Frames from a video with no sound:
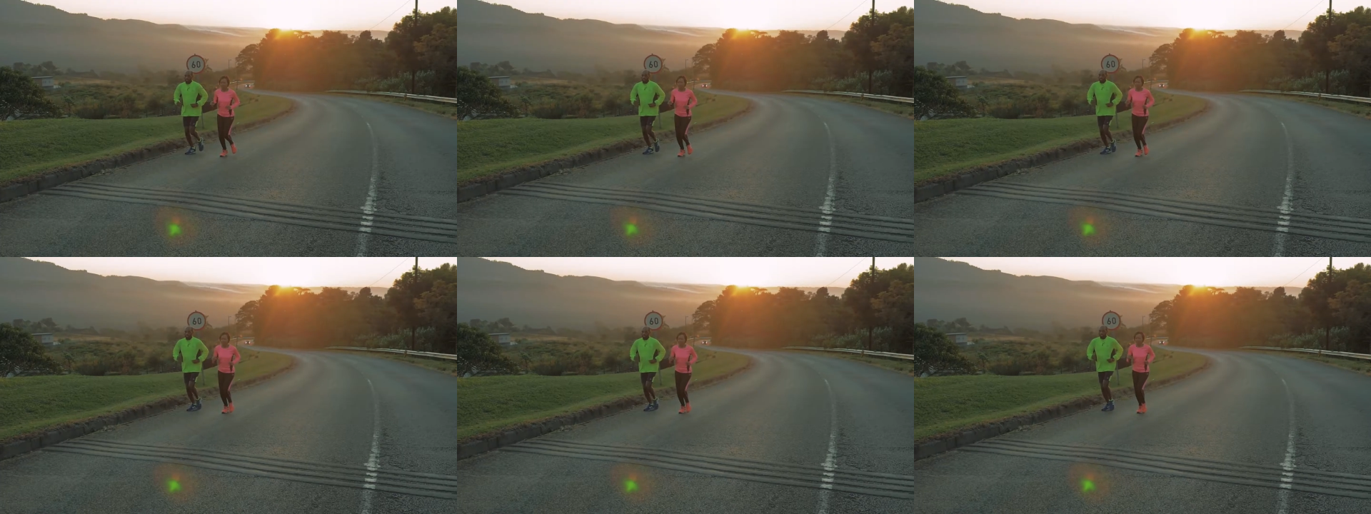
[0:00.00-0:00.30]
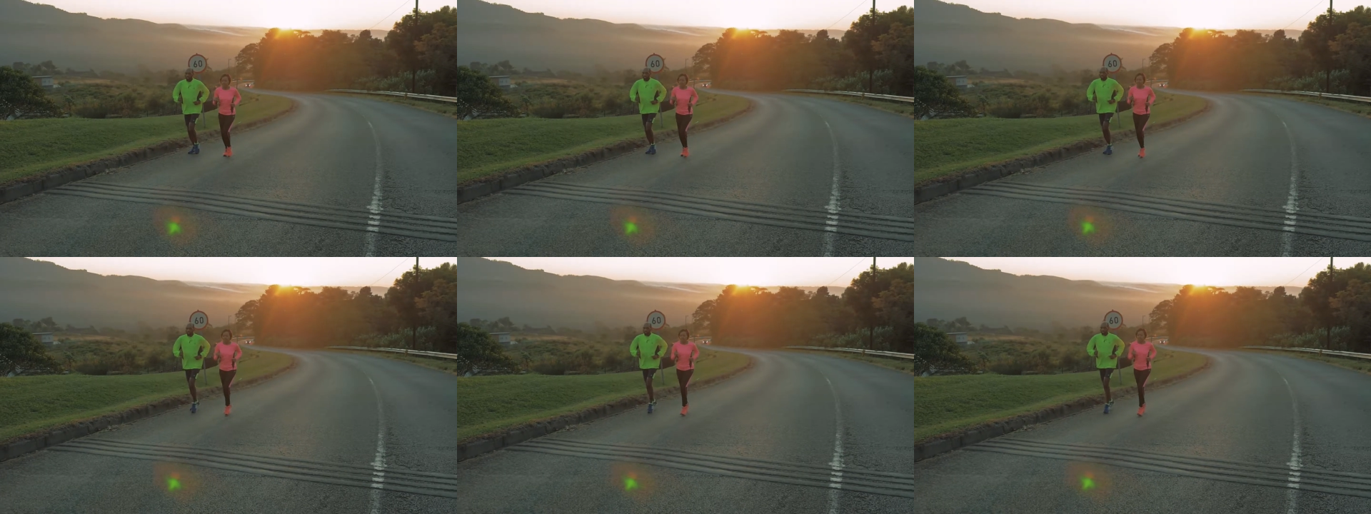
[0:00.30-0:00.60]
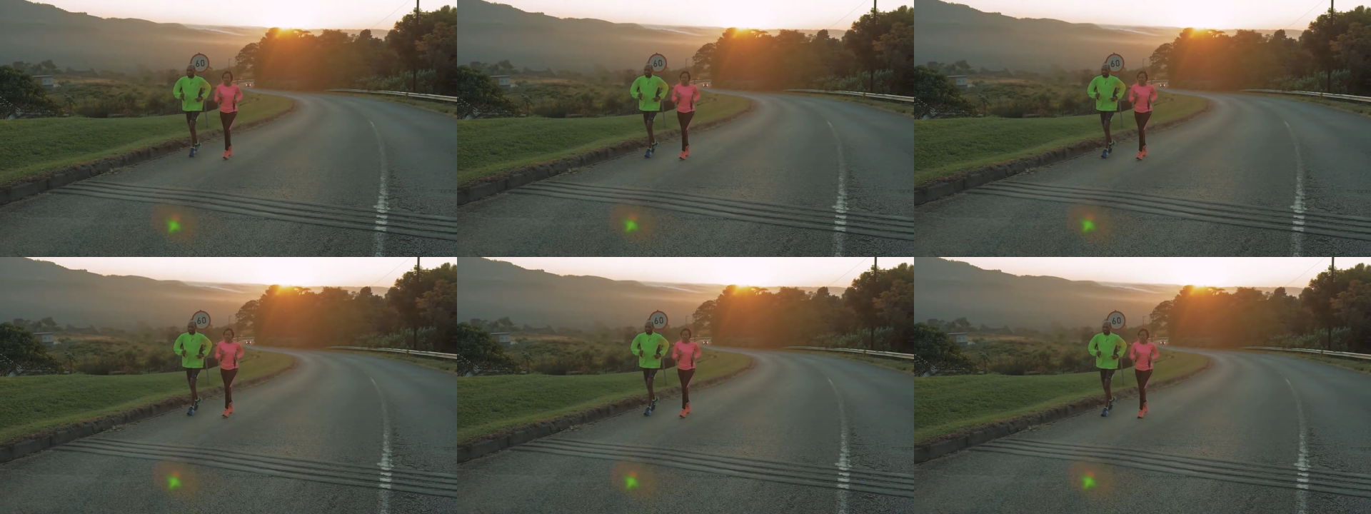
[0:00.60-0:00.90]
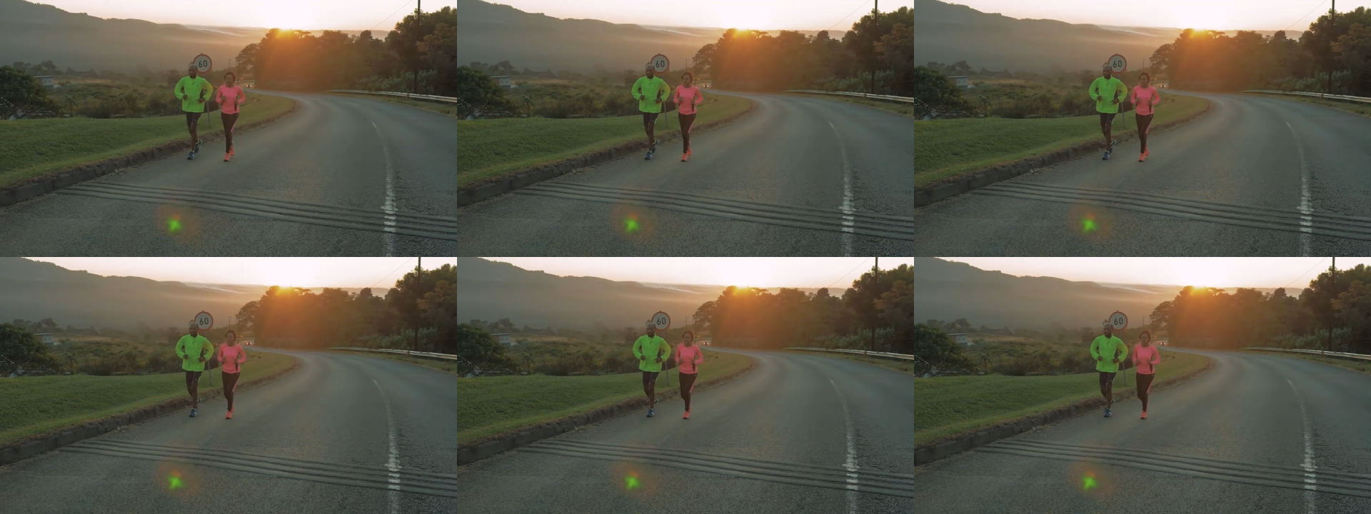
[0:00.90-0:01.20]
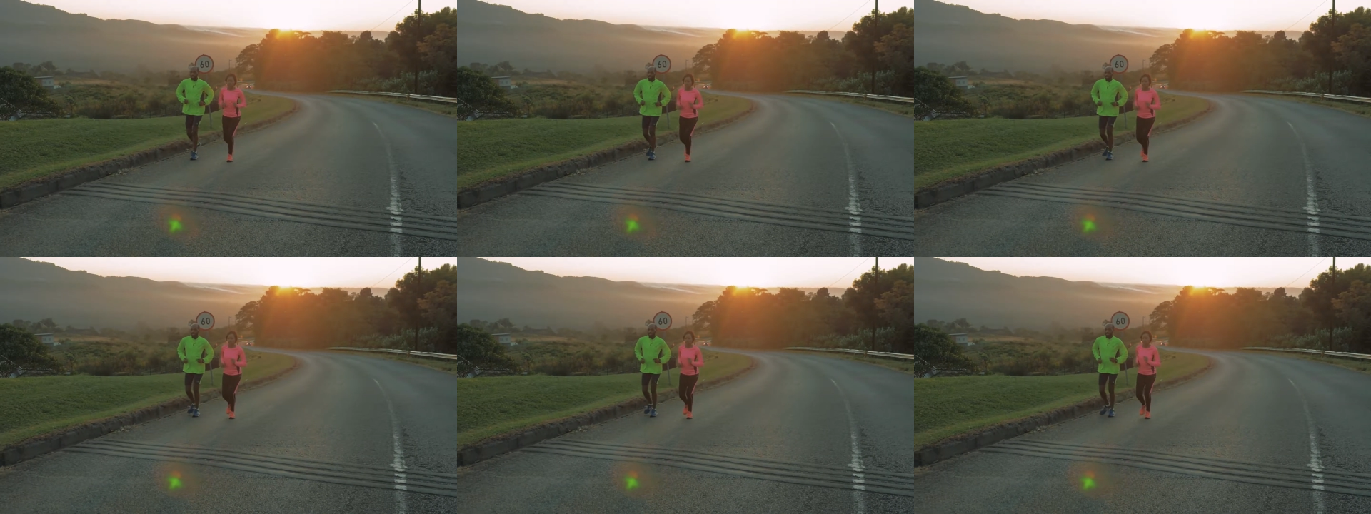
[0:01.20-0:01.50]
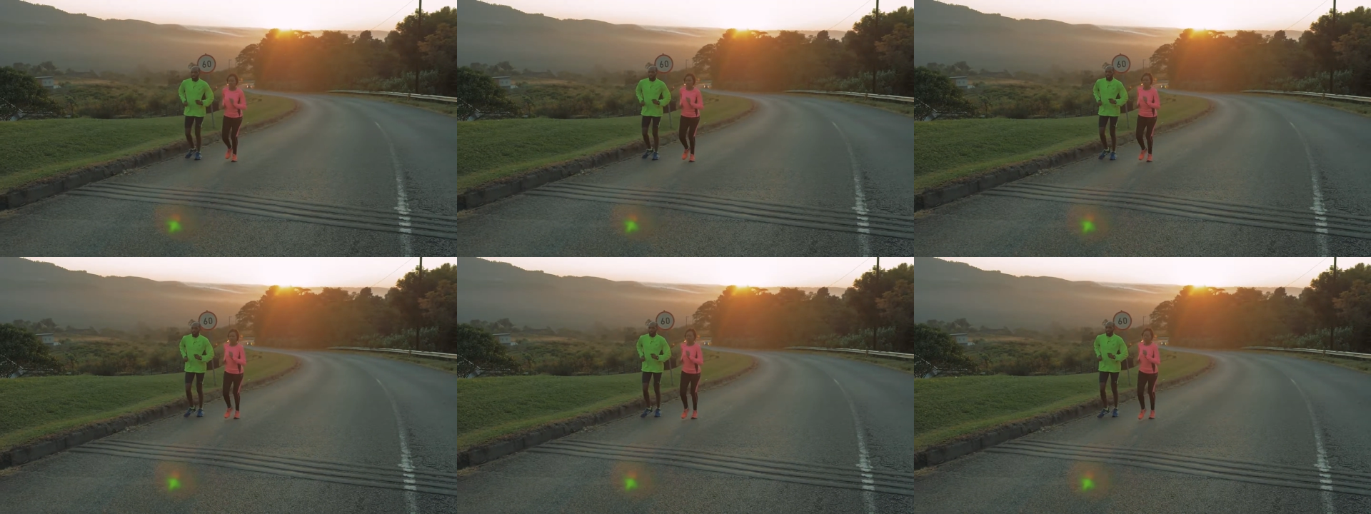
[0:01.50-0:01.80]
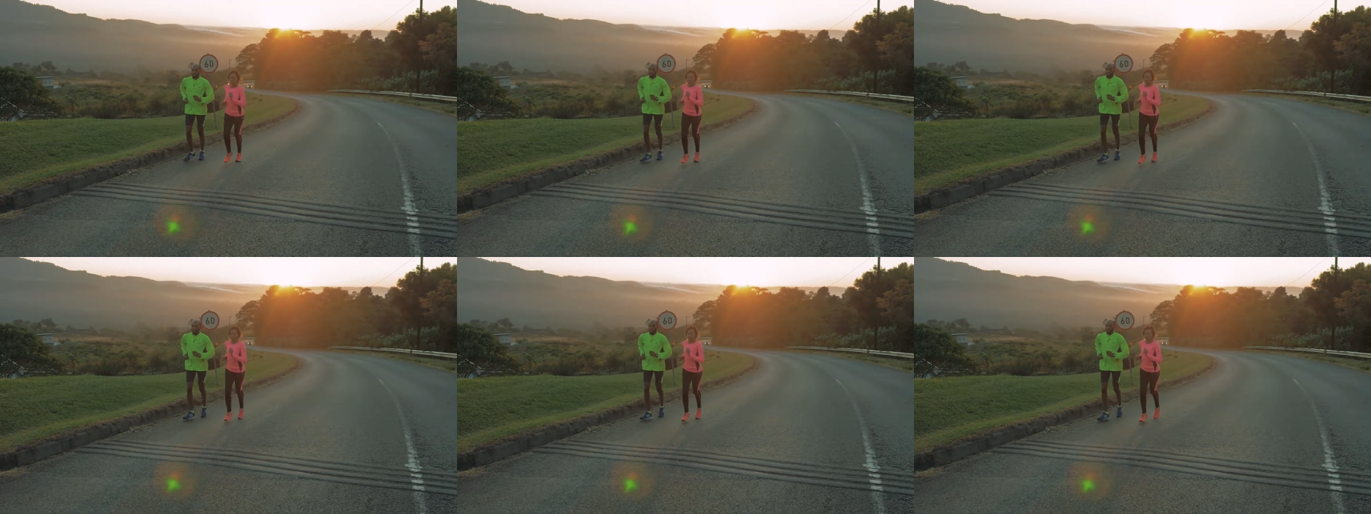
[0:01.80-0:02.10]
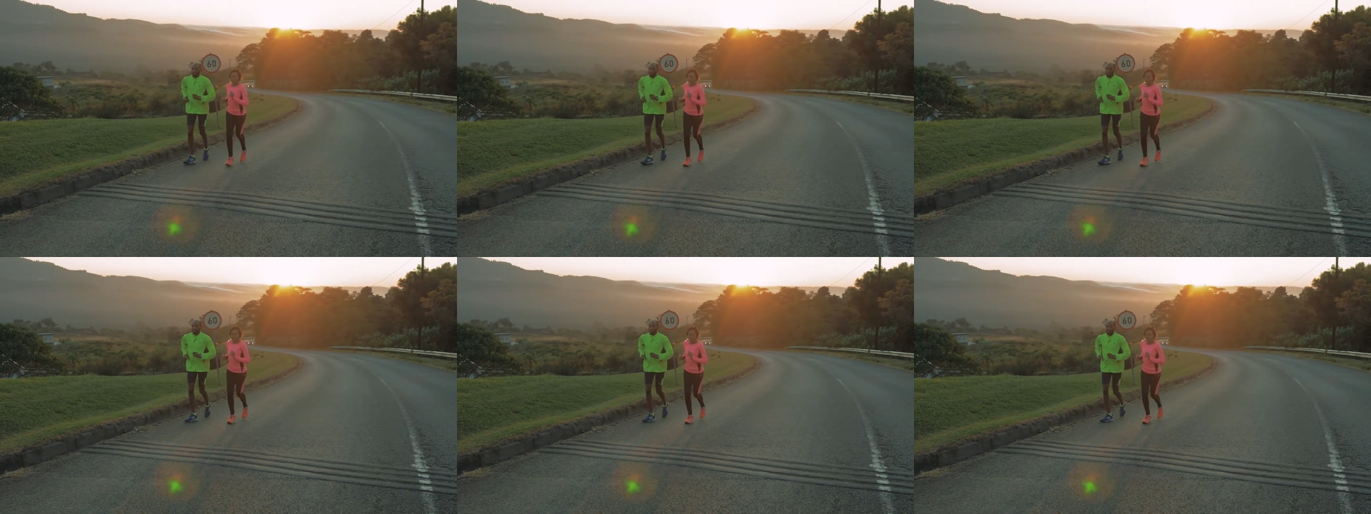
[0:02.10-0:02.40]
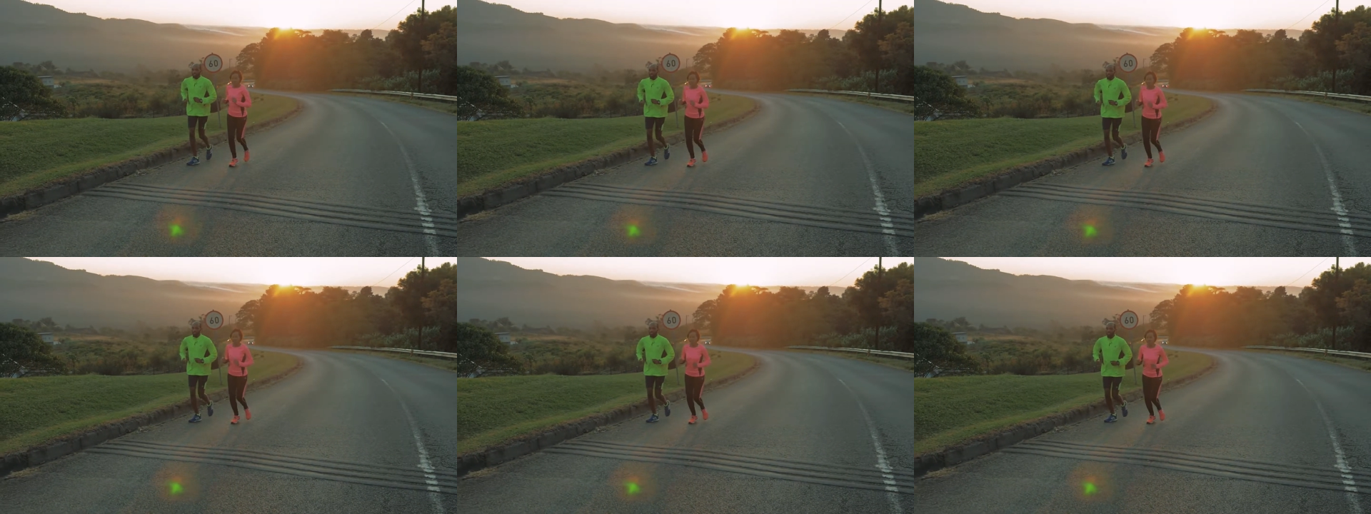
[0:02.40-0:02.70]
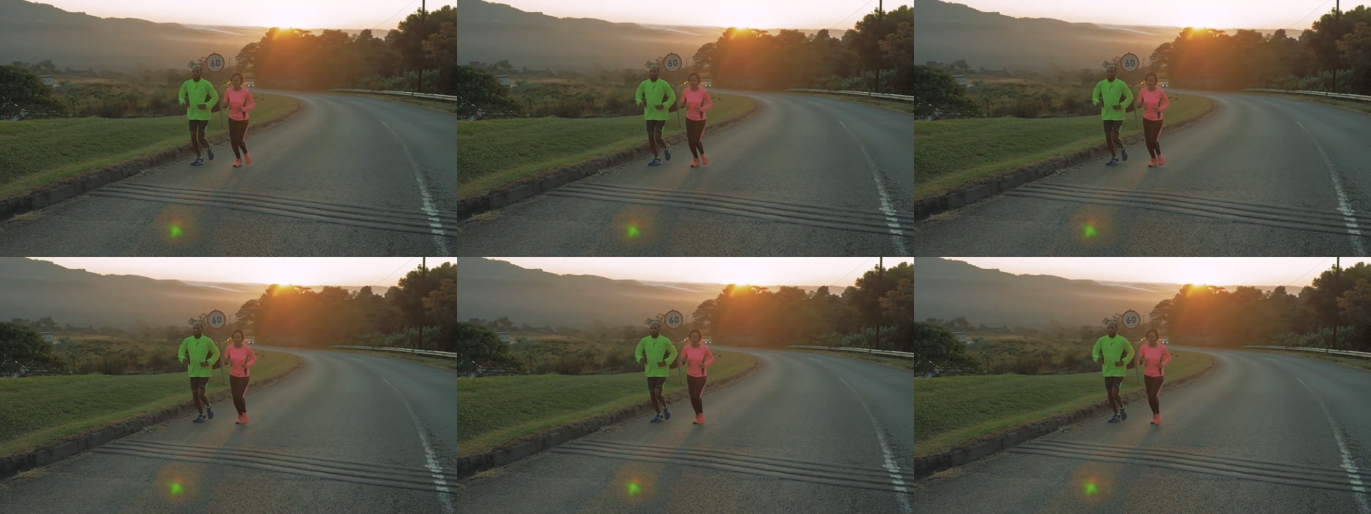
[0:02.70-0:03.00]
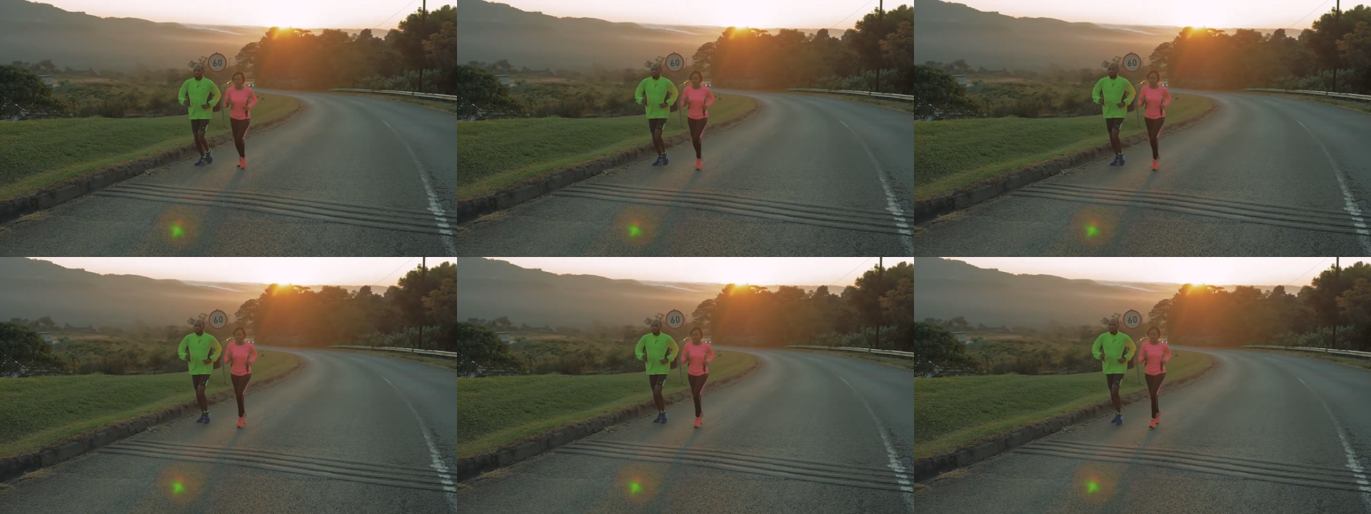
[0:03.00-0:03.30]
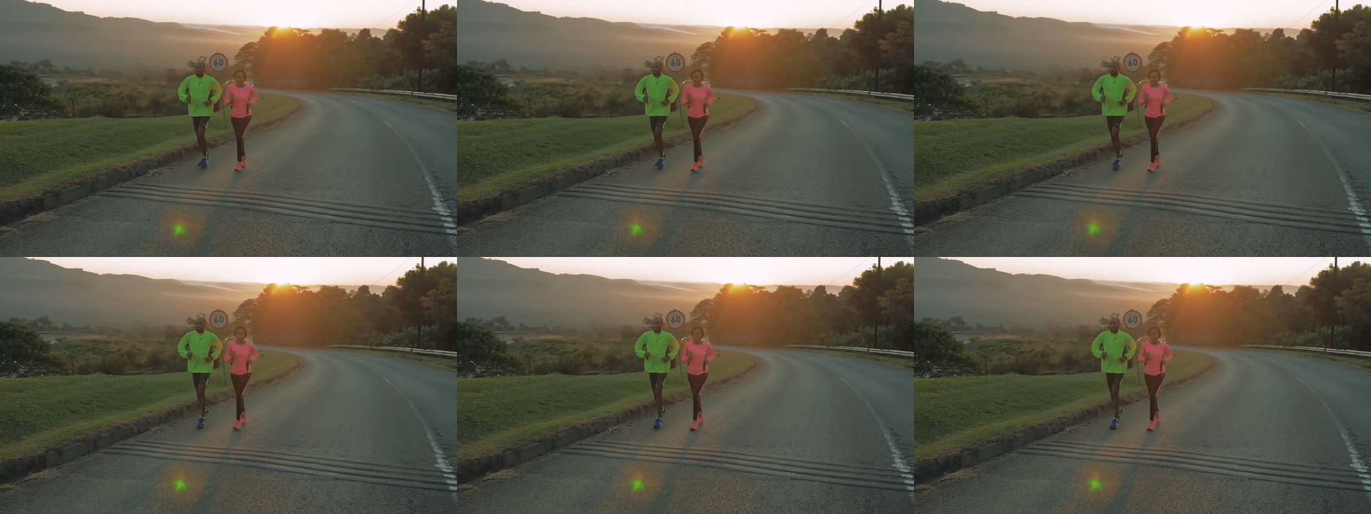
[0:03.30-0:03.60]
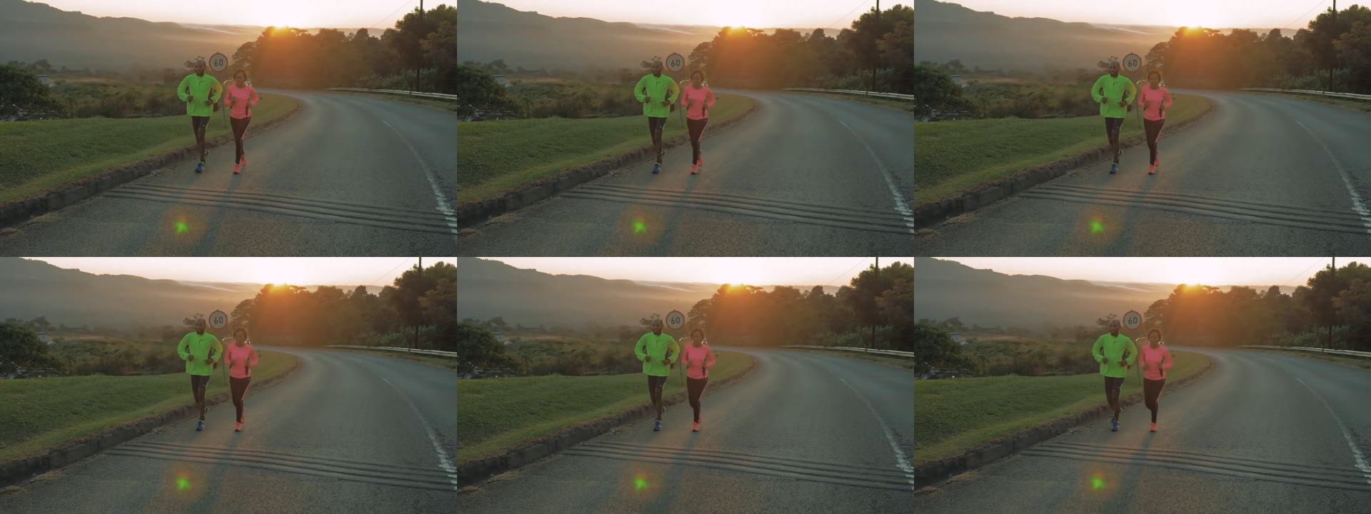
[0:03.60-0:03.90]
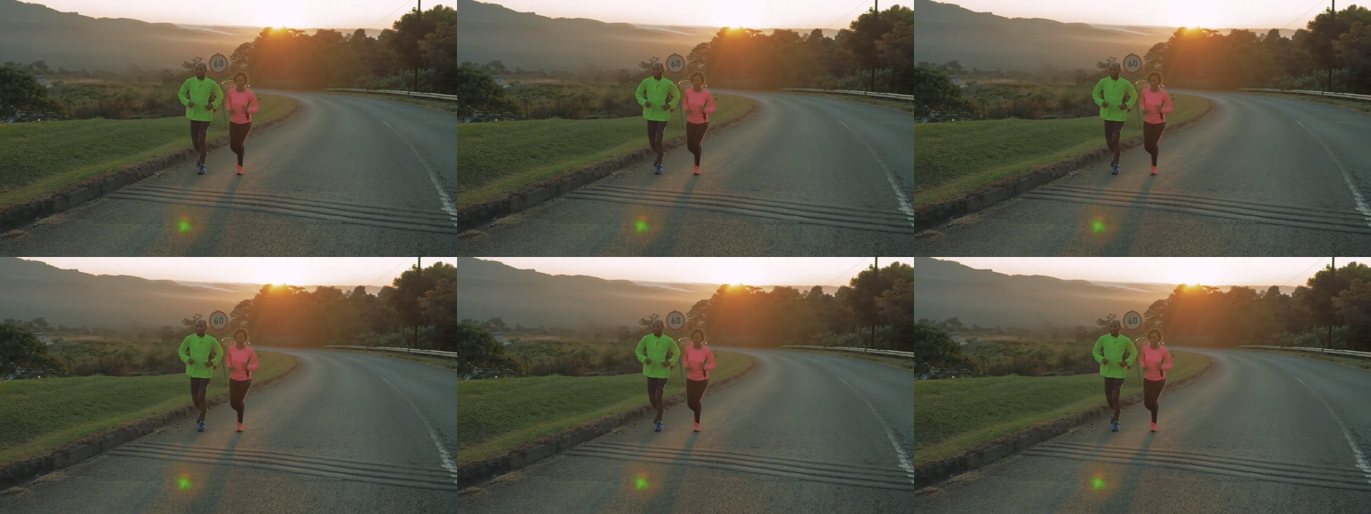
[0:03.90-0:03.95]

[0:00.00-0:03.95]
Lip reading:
[unreadable: no face in view]